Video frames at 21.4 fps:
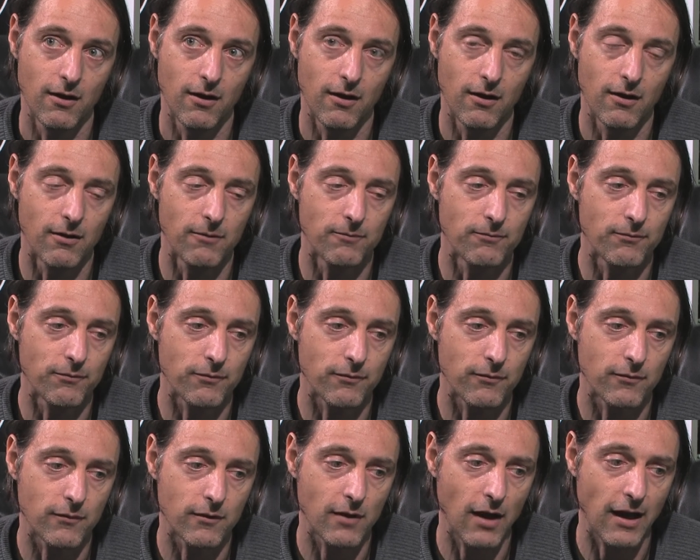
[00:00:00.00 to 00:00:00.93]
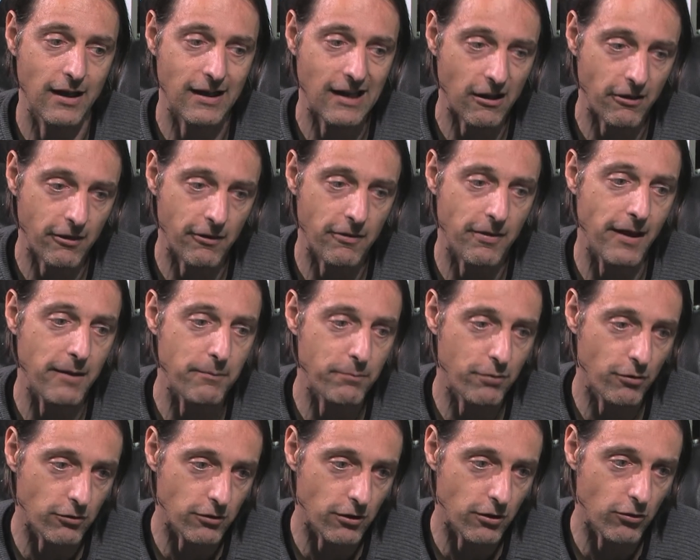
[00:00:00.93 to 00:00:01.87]
I guess they
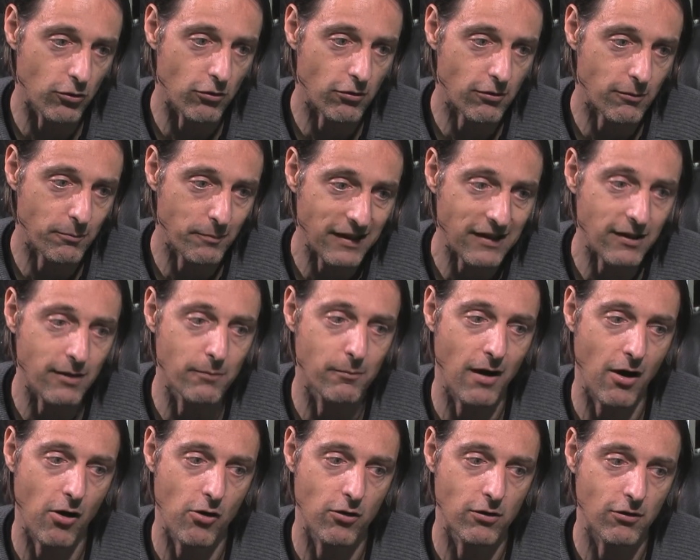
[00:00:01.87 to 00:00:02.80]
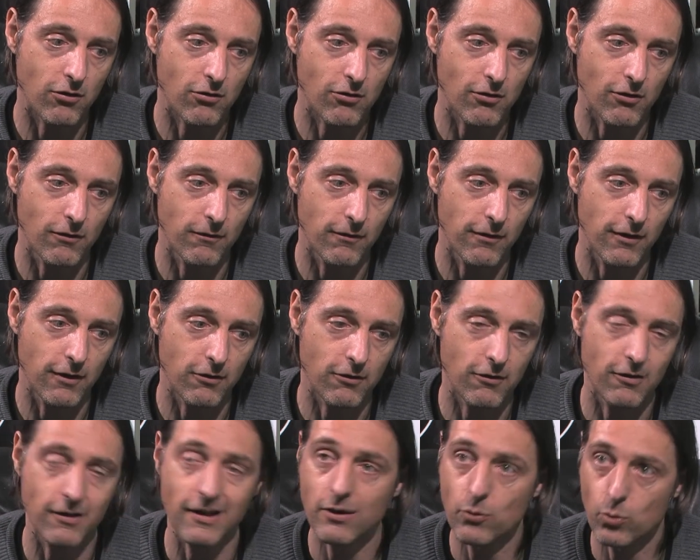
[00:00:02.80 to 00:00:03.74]
produced big amounts of
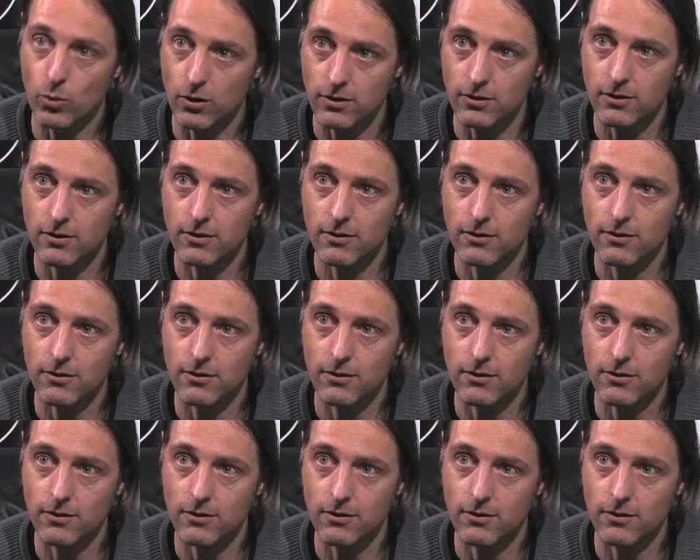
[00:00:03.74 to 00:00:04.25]
this liquid